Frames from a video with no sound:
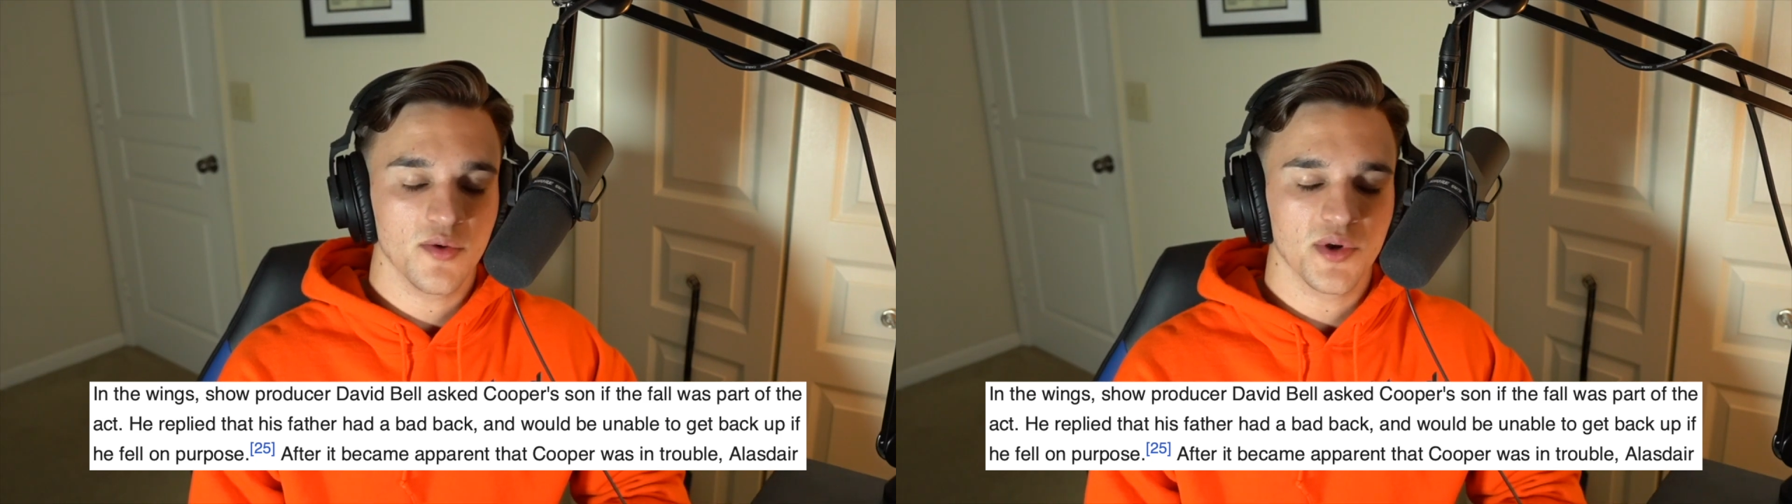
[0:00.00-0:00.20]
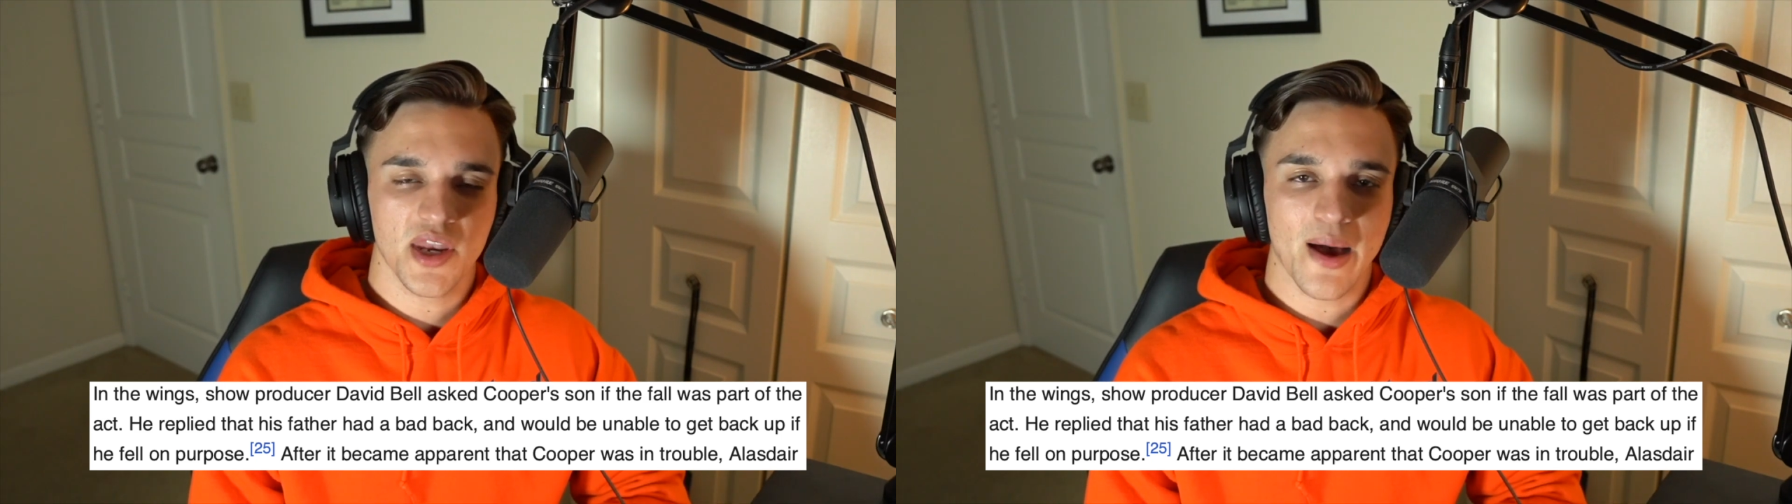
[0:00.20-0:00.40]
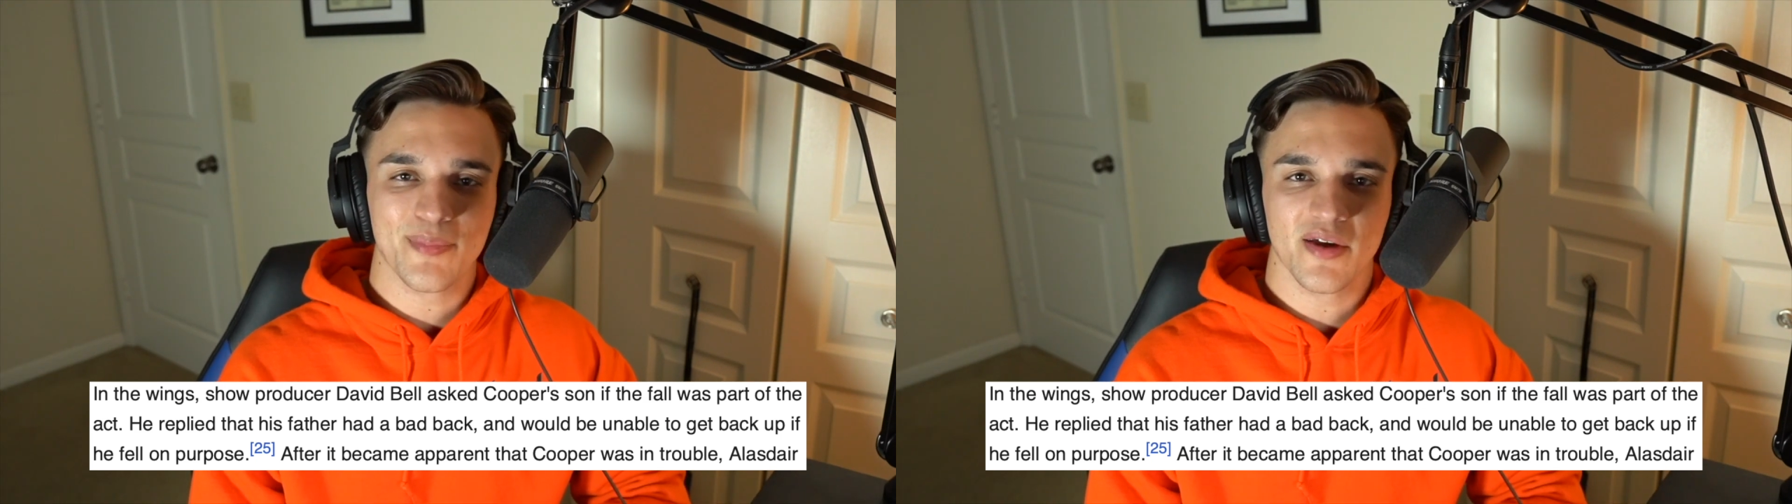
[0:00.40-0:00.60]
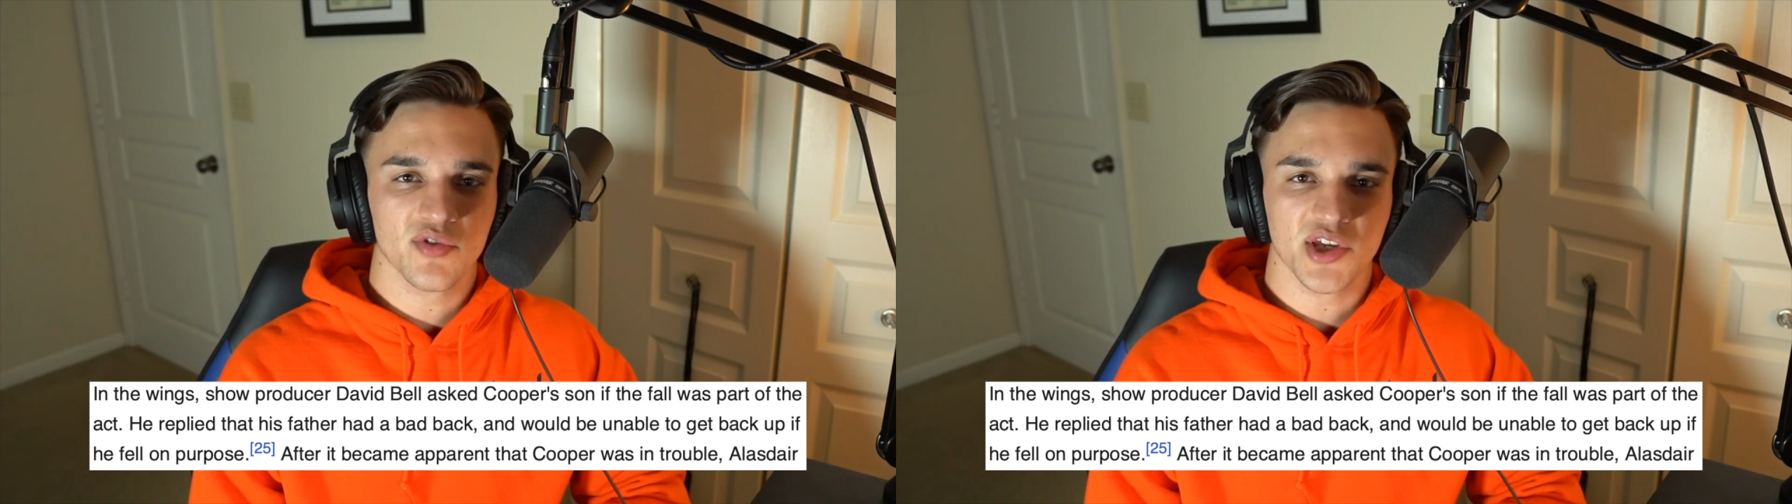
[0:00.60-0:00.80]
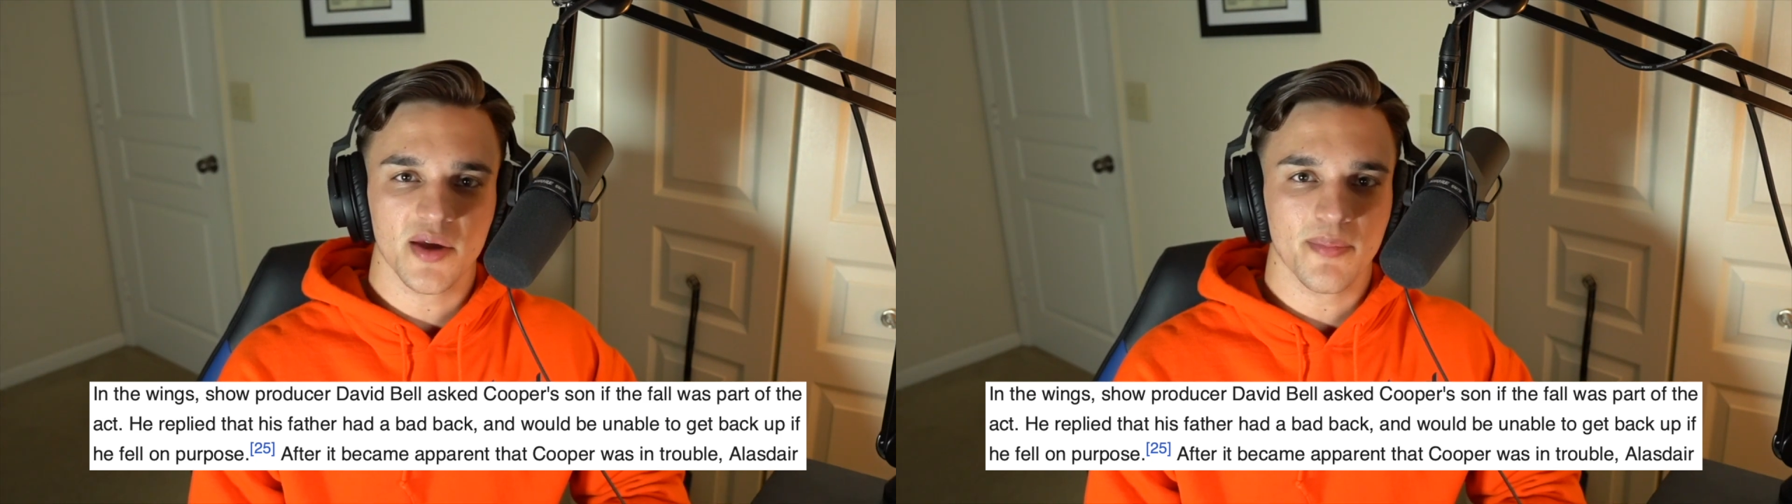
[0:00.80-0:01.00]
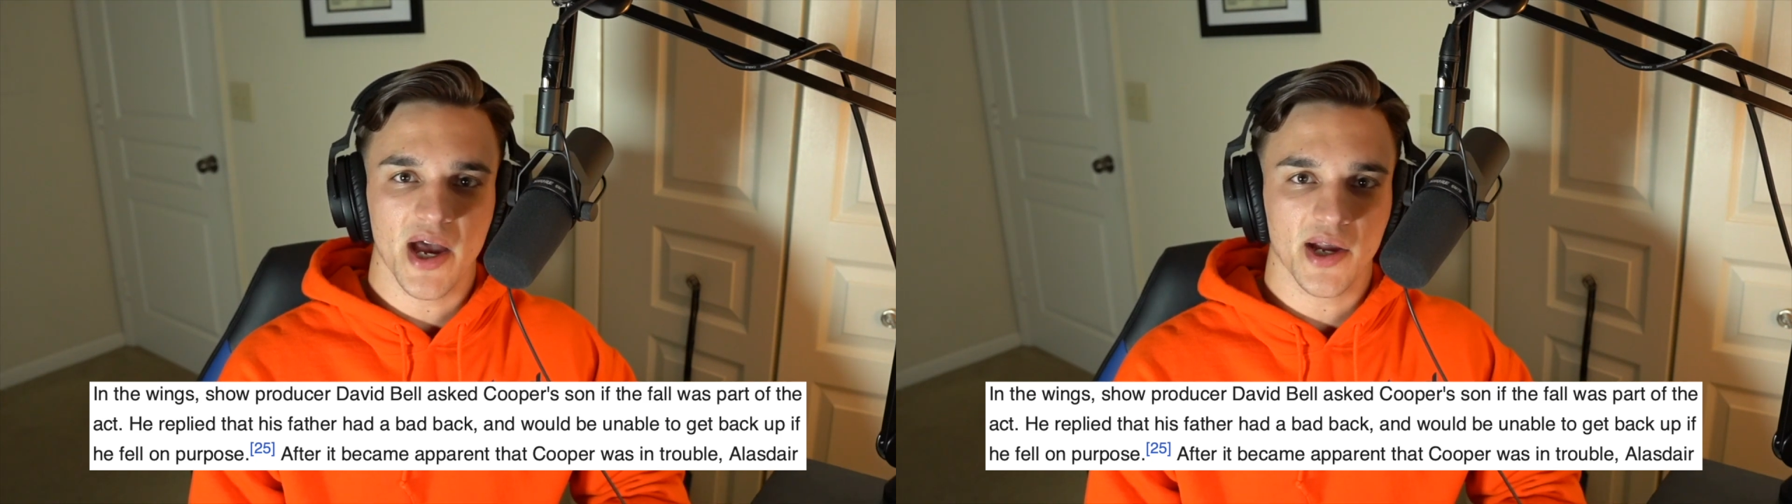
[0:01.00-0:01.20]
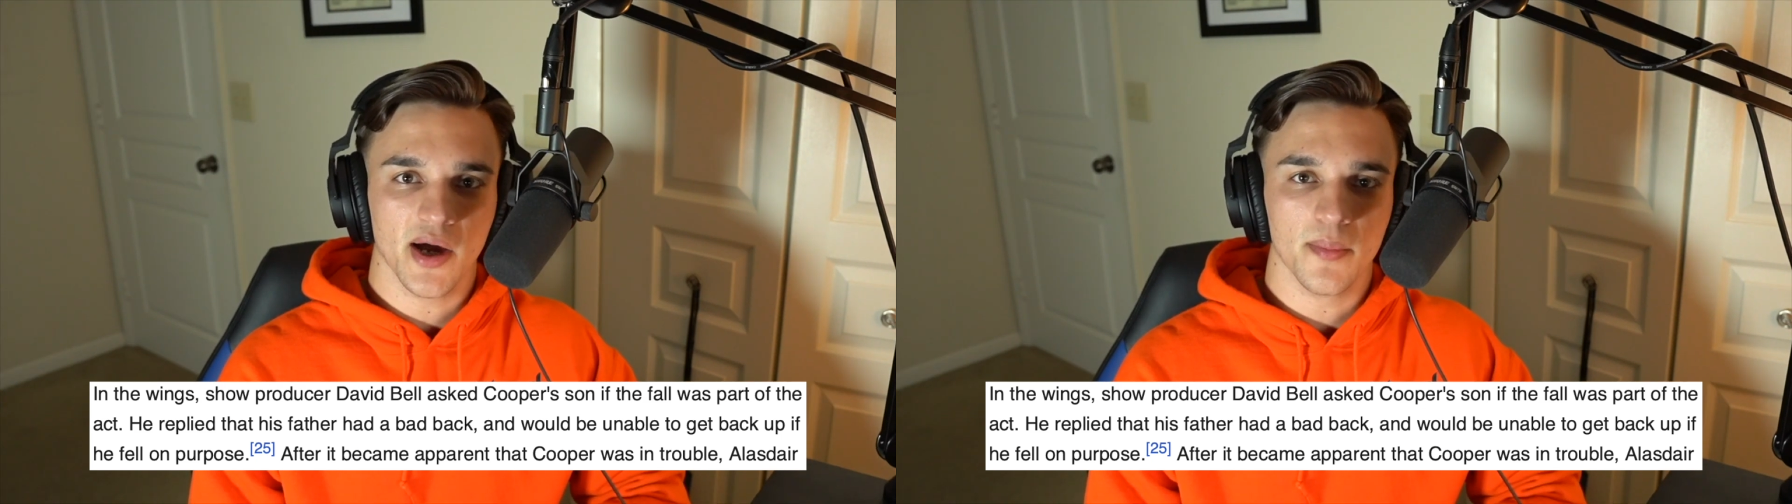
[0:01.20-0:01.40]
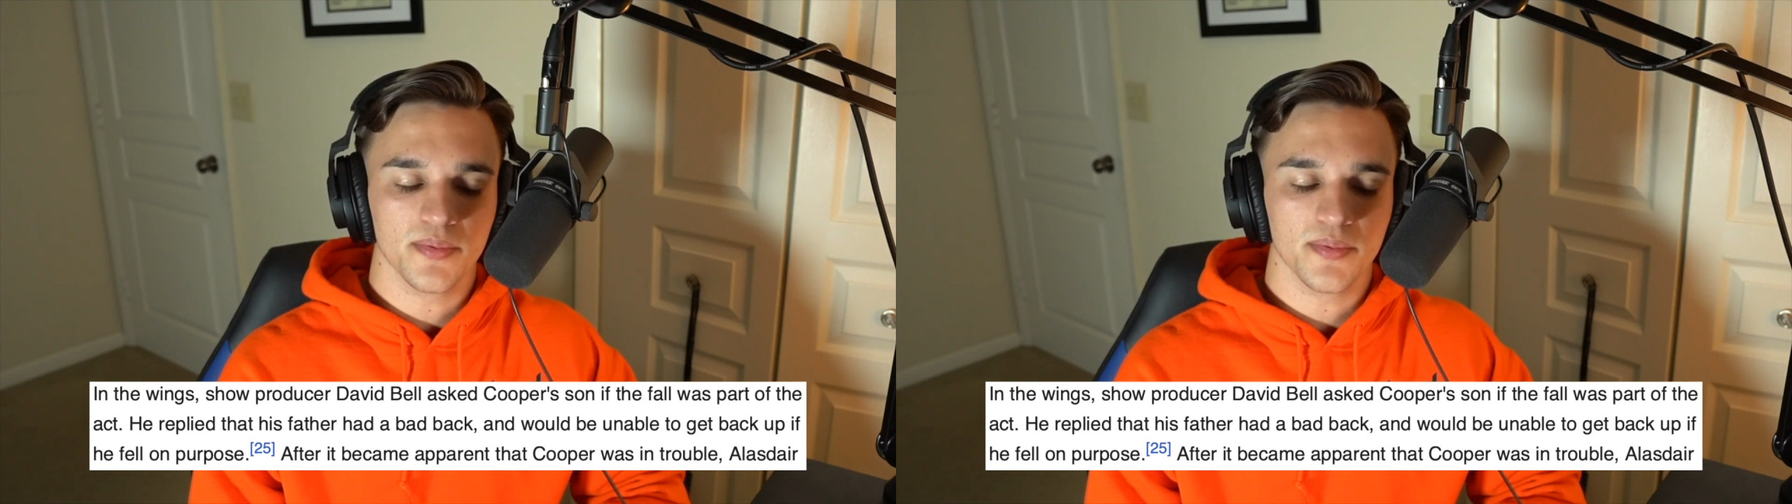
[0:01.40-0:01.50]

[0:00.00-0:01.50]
he would not be able to get back up.